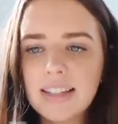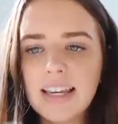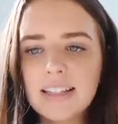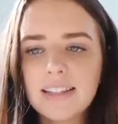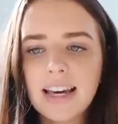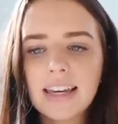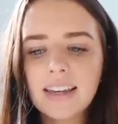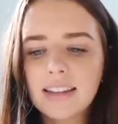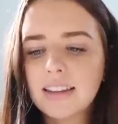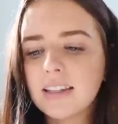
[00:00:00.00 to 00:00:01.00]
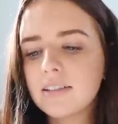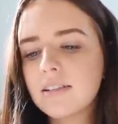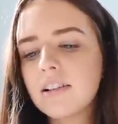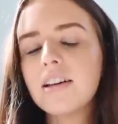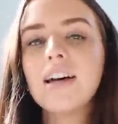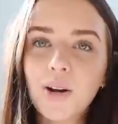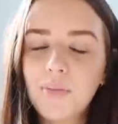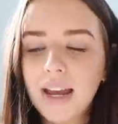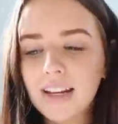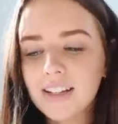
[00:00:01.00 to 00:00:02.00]
there's like little quote
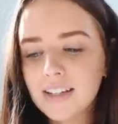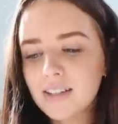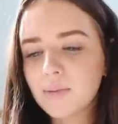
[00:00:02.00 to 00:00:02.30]
pages,